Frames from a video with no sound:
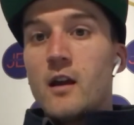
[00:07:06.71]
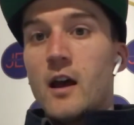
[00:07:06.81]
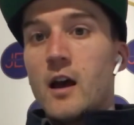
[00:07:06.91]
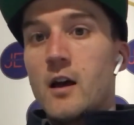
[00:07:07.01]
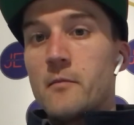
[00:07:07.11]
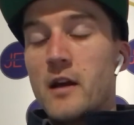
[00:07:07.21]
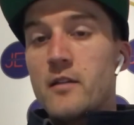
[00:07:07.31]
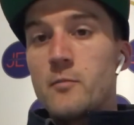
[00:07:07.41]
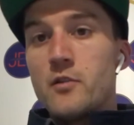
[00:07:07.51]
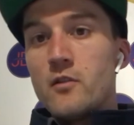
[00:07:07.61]
And
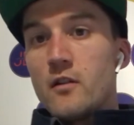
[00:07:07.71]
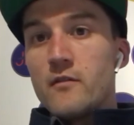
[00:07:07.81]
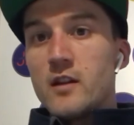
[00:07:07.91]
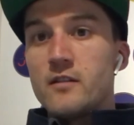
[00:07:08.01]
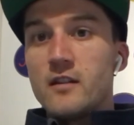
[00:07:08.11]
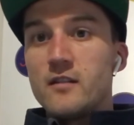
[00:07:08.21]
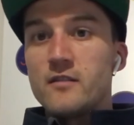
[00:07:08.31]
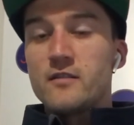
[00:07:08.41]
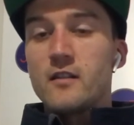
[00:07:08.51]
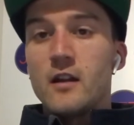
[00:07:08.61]
the beauty of this
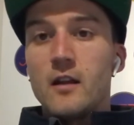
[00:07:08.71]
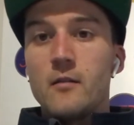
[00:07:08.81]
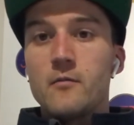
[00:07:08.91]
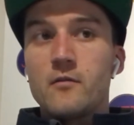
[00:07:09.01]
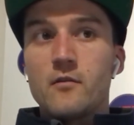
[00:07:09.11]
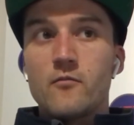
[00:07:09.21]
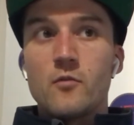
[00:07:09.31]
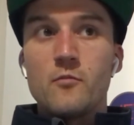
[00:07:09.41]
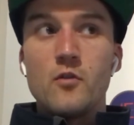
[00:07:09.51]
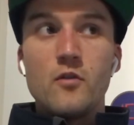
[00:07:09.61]
is it
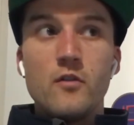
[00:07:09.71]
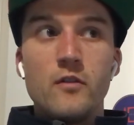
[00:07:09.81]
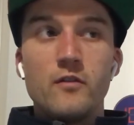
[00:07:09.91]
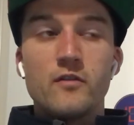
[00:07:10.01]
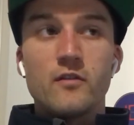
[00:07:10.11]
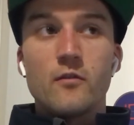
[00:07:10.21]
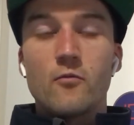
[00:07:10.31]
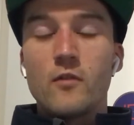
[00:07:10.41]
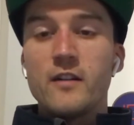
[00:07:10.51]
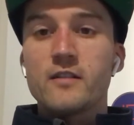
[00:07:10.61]
removes the
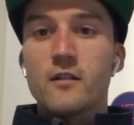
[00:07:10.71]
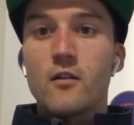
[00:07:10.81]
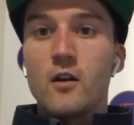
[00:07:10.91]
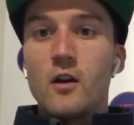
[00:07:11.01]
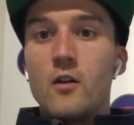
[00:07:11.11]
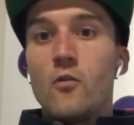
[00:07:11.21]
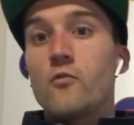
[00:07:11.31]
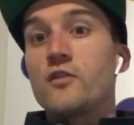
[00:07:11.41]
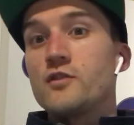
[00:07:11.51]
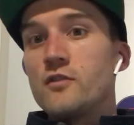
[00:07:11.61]
risk, or
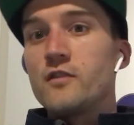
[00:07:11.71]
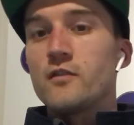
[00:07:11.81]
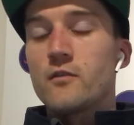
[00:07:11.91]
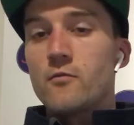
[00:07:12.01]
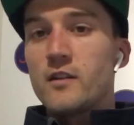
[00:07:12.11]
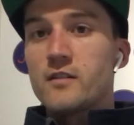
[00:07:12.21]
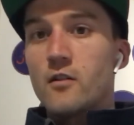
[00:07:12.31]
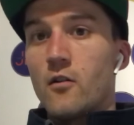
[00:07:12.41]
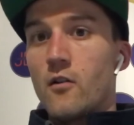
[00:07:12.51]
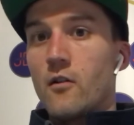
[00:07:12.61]
reduces the risk
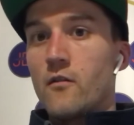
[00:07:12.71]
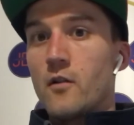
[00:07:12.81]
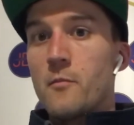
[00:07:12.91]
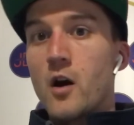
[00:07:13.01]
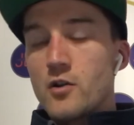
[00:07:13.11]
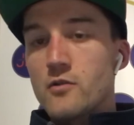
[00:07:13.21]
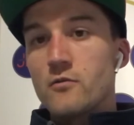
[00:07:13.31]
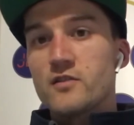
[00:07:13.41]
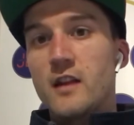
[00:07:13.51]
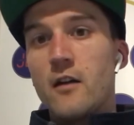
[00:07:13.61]
of emotional
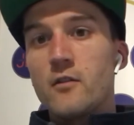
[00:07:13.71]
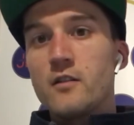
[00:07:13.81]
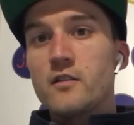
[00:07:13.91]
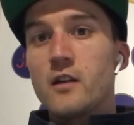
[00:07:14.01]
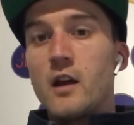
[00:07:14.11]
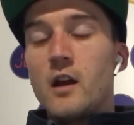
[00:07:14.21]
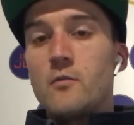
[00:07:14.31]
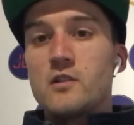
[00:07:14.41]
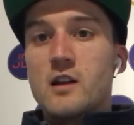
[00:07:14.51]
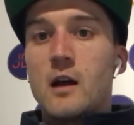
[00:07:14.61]
staleness,
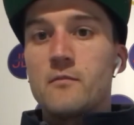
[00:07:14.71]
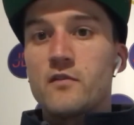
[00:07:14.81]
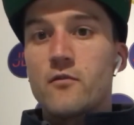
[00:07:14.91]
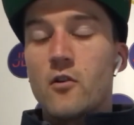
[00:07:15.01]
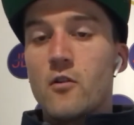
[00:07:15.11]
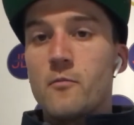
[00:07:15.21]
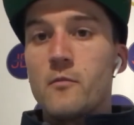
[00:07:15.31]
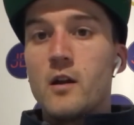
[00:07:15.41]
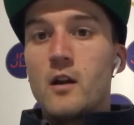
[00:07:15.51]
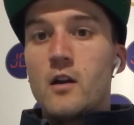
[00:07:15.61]
which comes from
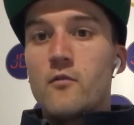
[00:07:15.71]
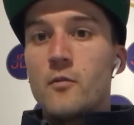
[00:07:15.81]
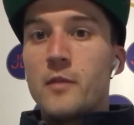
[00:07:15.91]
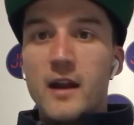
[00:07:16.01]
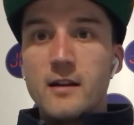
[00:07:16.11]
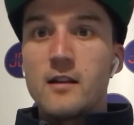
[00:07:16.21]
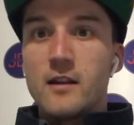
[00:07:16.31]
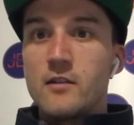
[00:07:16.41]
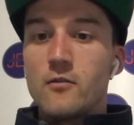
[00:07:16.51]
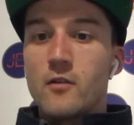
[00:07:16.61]
repeatedly
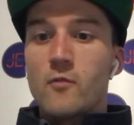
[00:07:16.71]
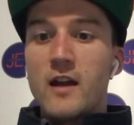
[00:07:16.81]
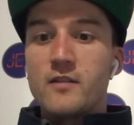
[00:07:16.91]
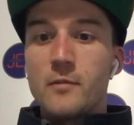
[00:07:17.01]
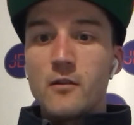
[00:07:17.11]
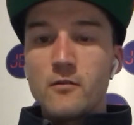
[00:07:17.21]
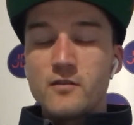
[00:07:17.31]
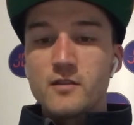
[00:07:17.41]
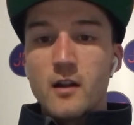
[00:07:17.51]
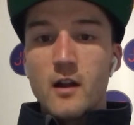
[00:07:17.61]
doing race
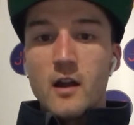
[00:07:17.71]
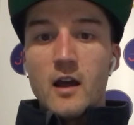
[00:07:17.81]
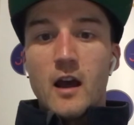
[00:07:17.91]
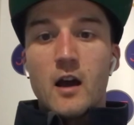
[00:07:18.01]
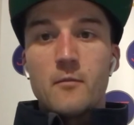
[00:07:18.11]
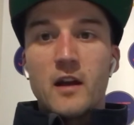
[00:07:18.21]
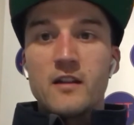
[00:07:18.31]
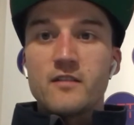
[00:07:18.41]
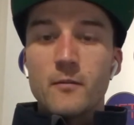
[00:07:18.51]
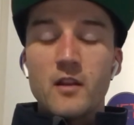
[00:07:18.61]
builds. And
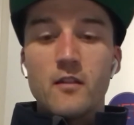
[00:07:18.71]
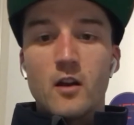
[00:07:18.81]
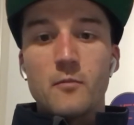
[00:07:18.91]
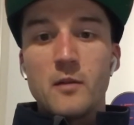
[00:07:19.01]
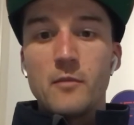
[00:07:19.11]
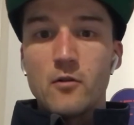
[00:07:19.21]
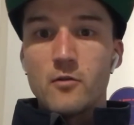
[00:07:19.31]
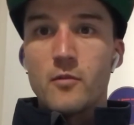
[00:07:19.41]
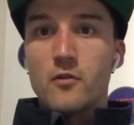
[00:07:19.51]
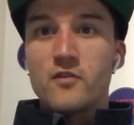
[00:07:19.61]
it's something that can be built
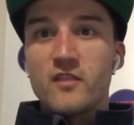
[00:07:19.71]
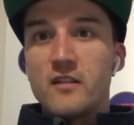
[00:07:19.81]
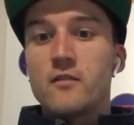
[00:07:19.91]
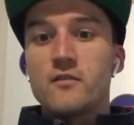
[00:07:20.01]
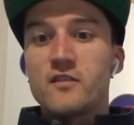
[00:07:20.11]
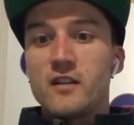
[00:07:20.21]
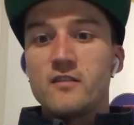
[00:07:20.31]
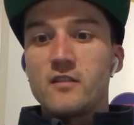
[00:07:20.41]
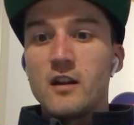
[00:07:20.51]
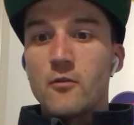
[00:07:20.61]
upon season on
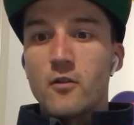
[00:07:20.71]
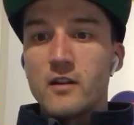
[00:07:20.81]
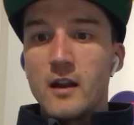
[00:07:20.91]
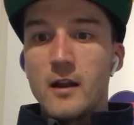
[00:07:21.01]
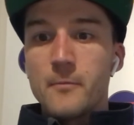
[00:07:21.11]
season, year on year.